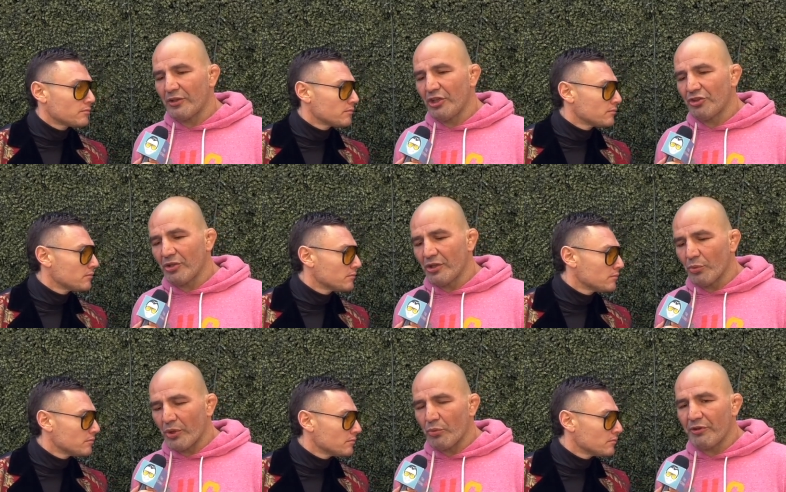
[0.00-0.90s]
Speaker 1: usually
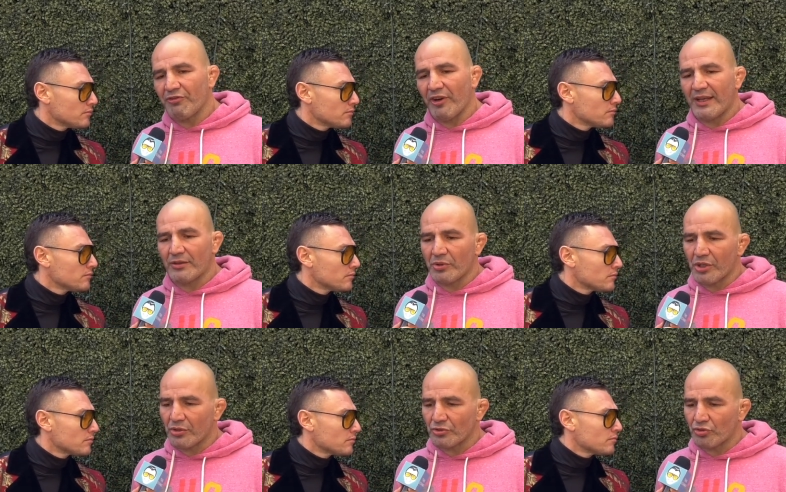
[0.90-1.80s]
when we fight, we're
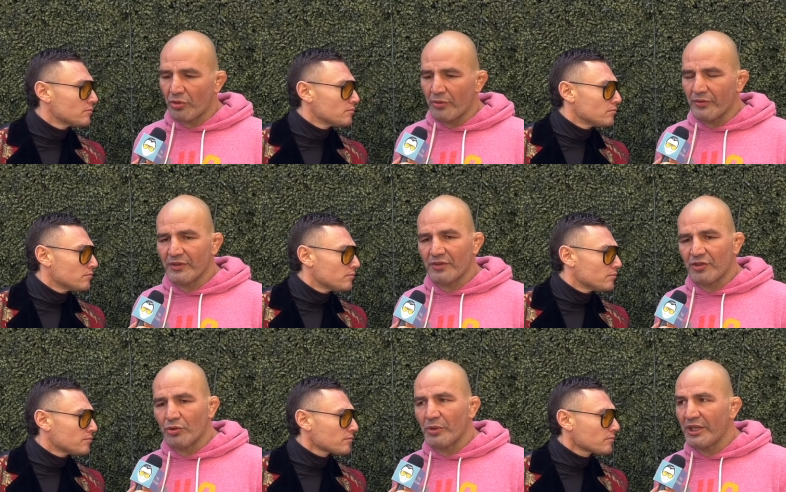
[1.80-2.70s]
in control of this
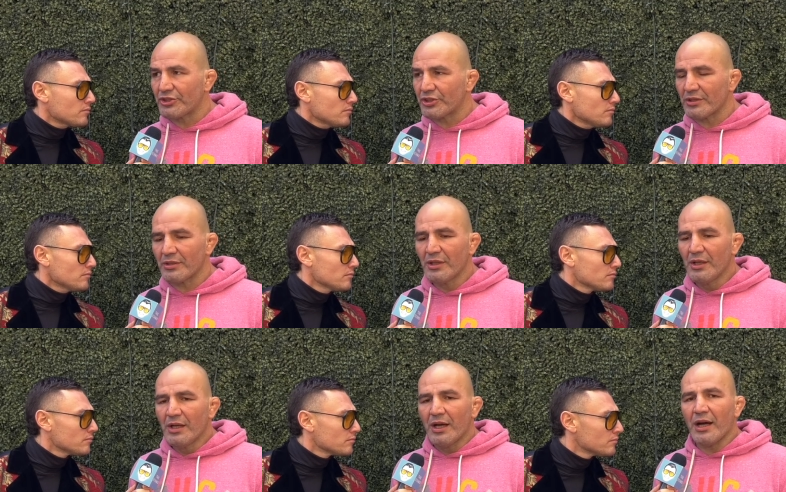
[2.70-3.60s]
situation.
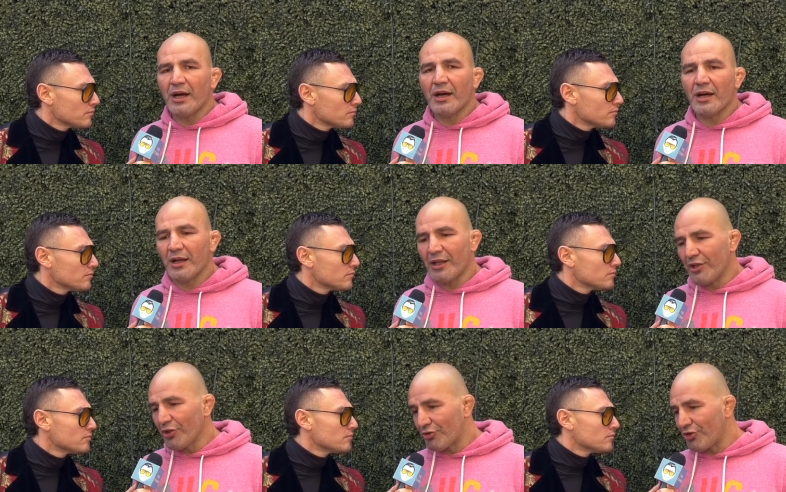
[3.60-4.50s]
Uh,
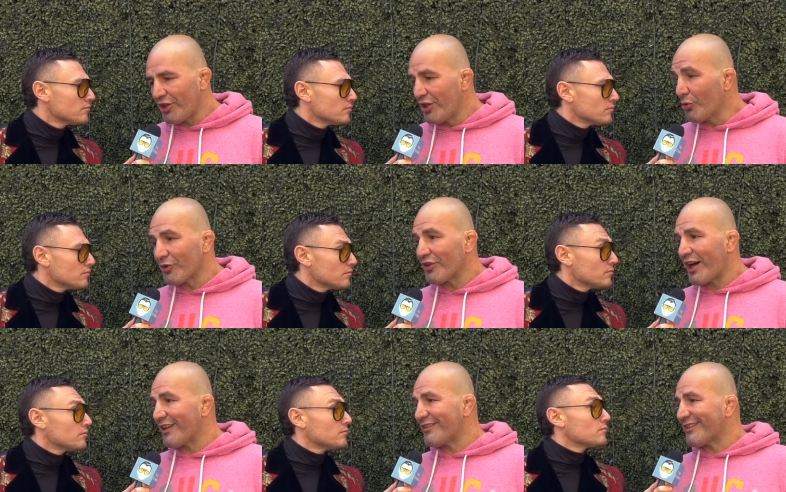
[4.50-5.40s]
and you see, he was
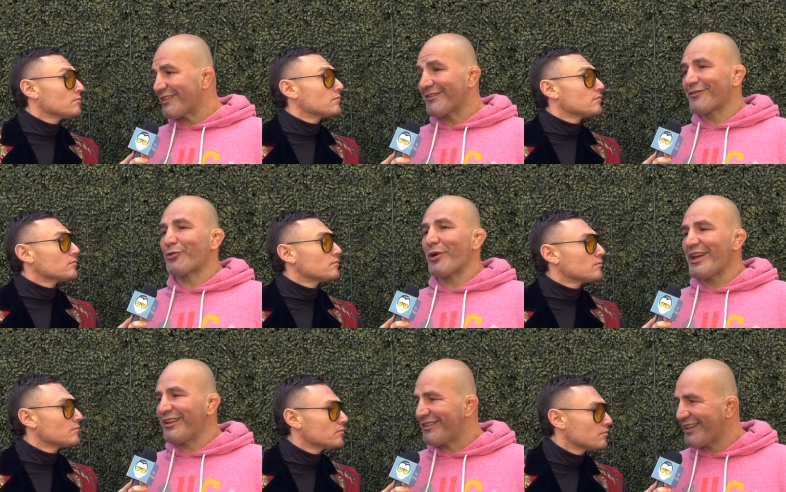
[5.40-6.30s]
not as...
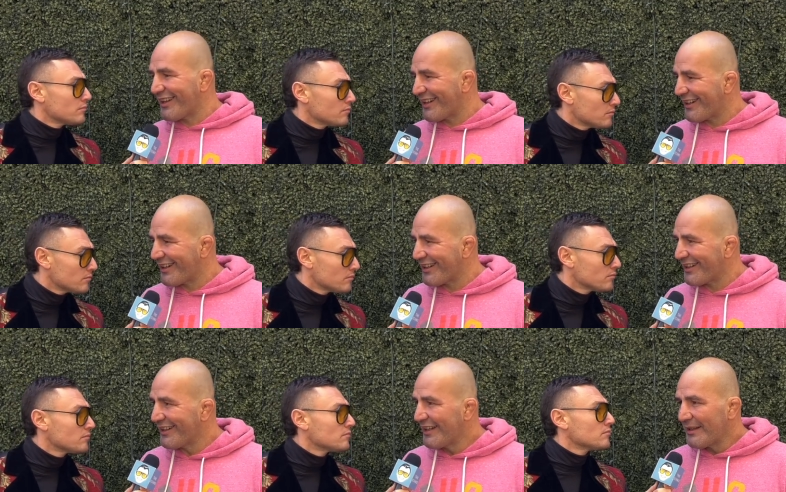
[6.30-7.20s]
crazy
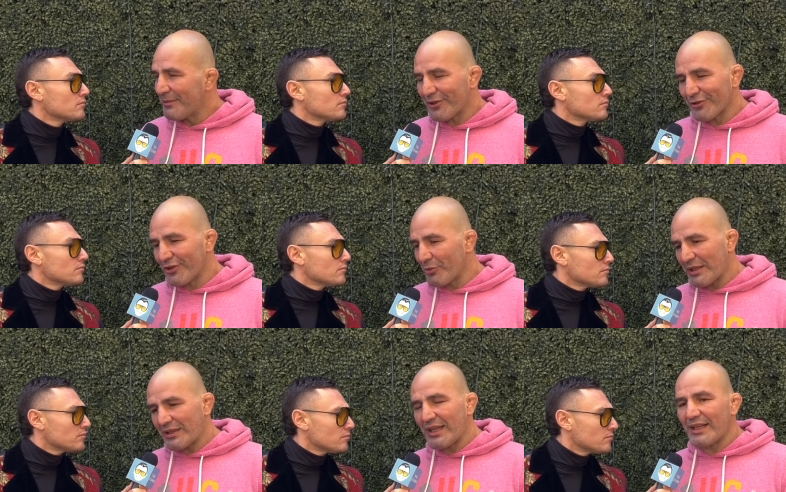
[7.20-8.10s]
uh, because he
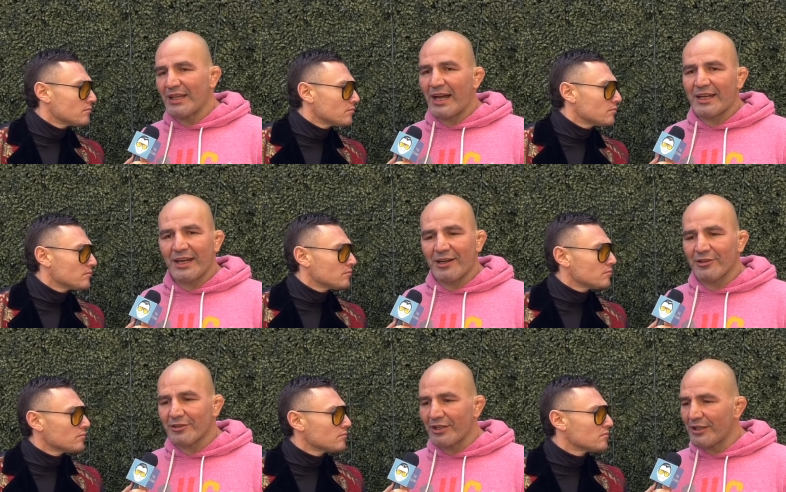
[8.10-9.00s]
went there,
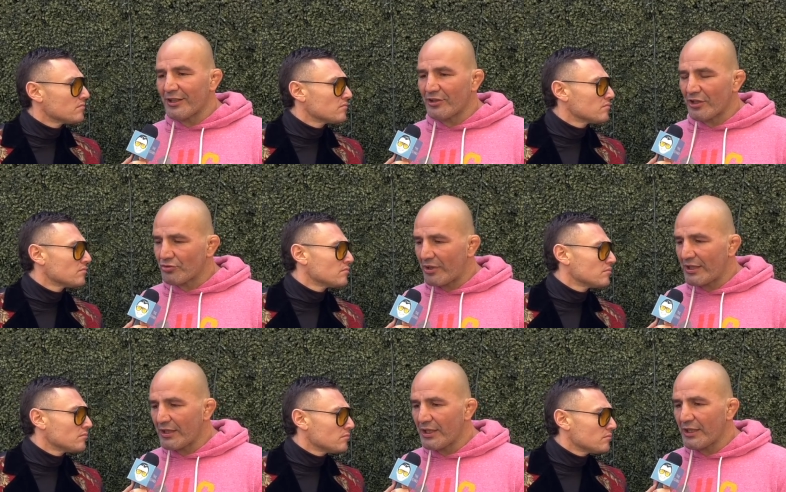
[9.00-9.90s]
knockout, and uh, the
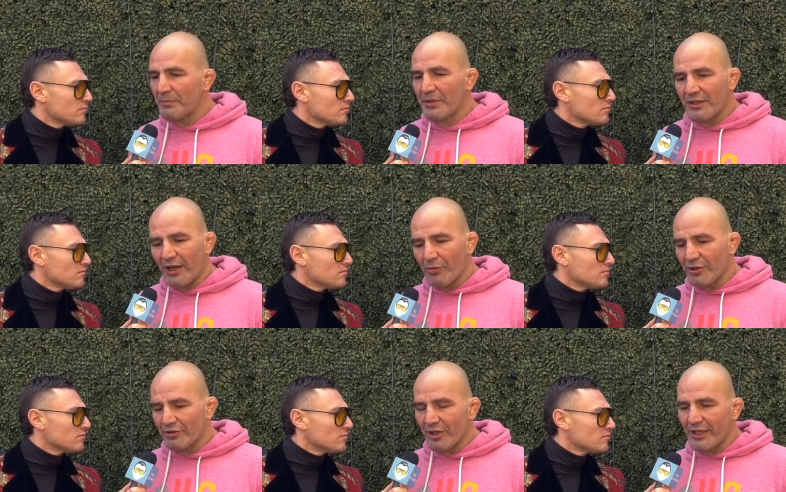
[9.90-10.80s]
adrenaline. But I
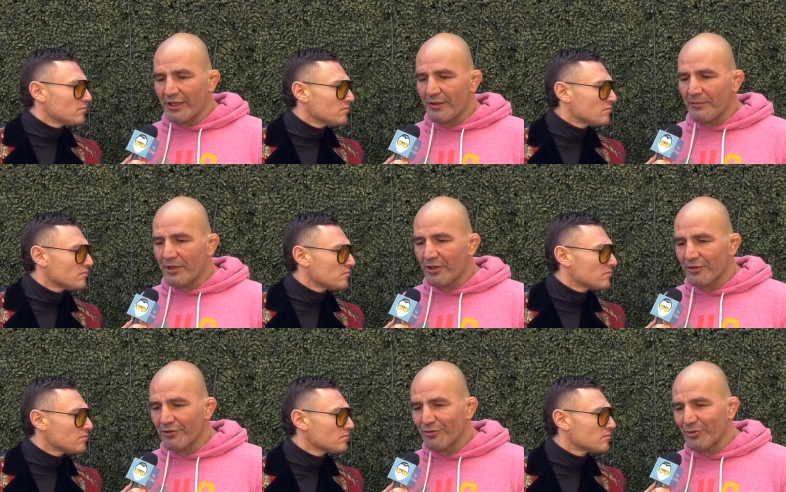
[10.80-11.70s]
was like,
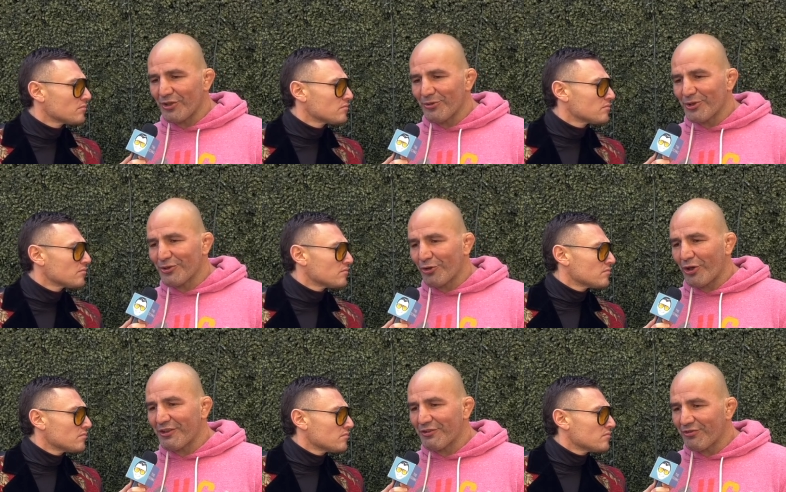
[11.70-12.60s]
because we, we
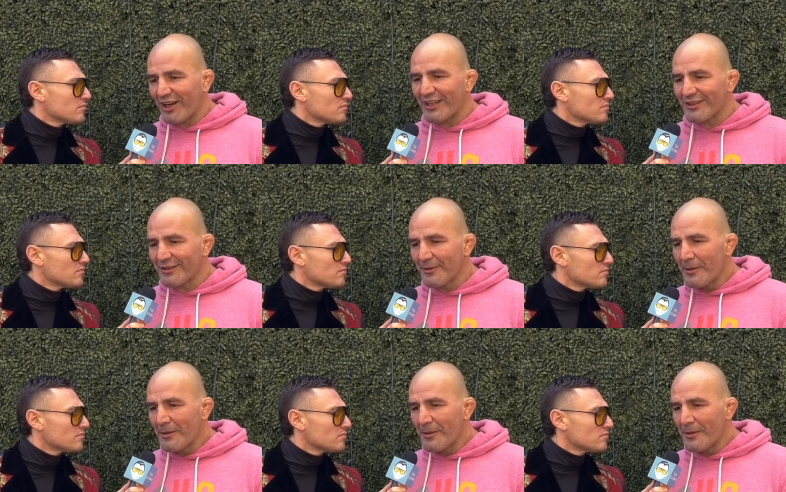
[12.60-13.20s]
saw this fight